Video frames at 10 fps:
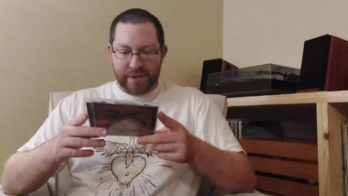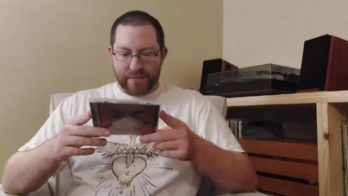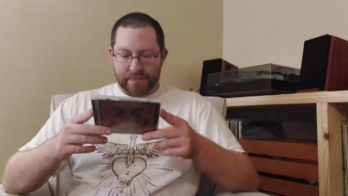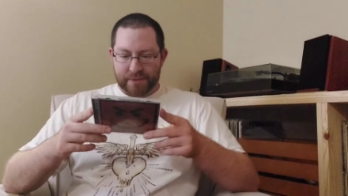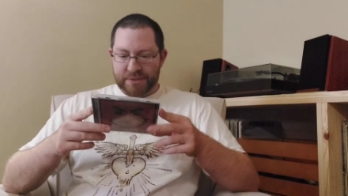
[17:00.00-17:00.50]

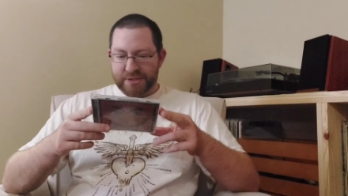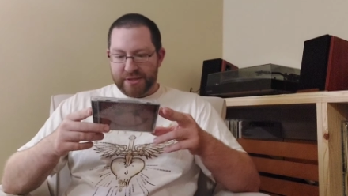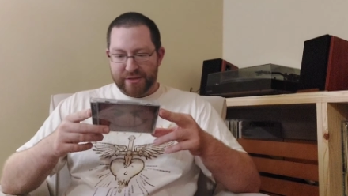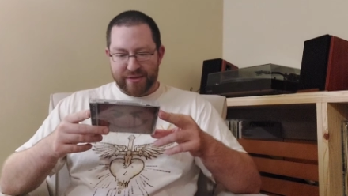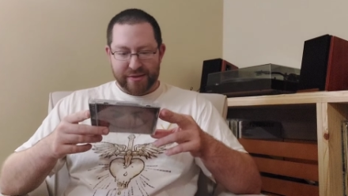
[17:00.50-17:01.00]
Um, at least
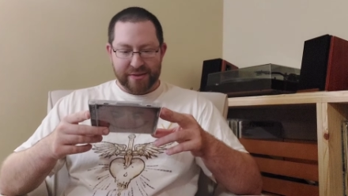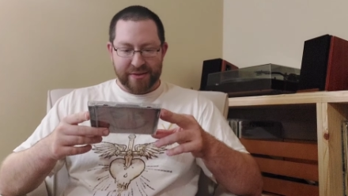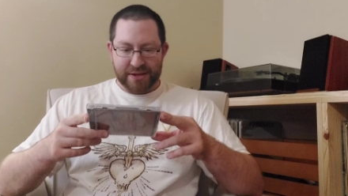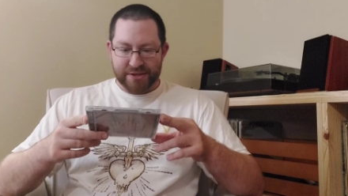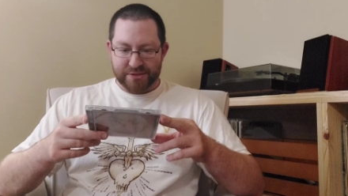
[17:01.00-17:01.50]

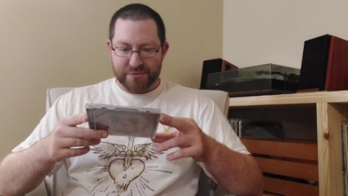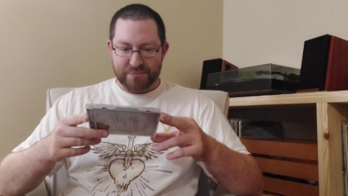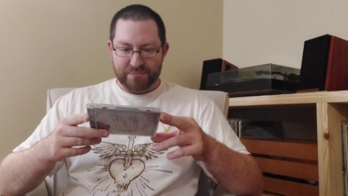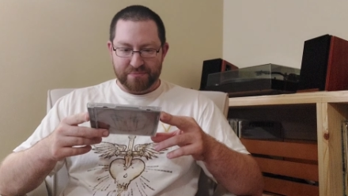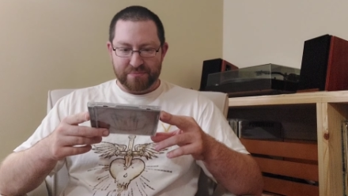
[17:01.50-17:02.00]
that's
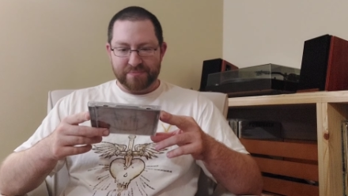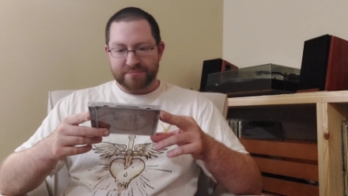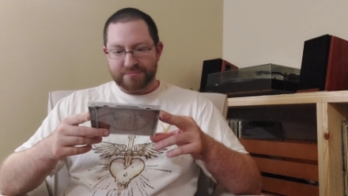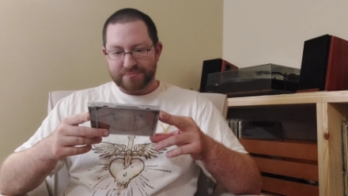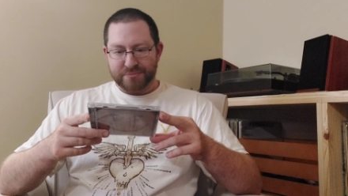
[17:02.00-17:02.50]

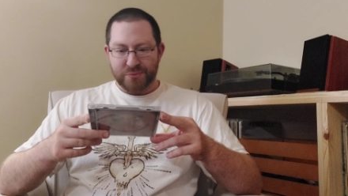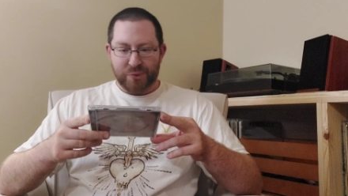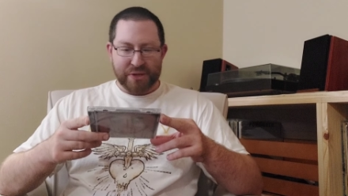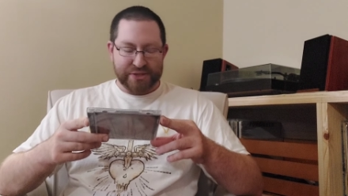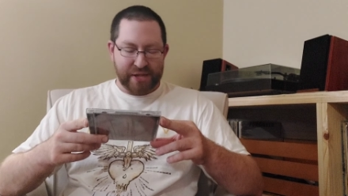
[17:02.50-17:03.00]

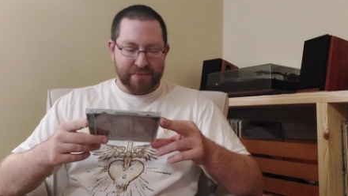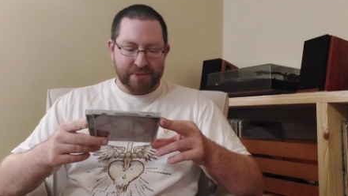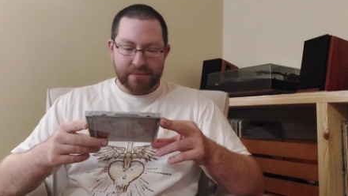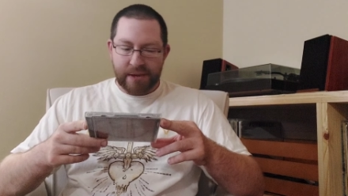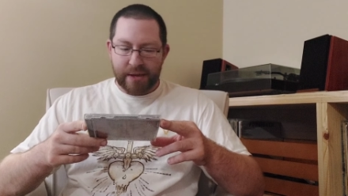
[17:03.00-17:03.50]
what it seems
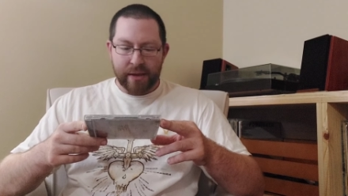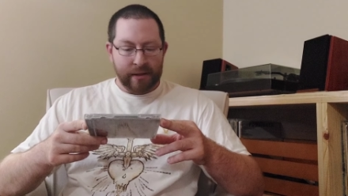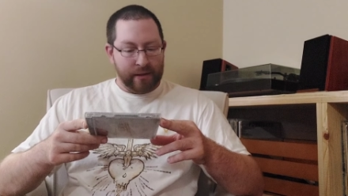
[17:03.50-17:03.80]
to me.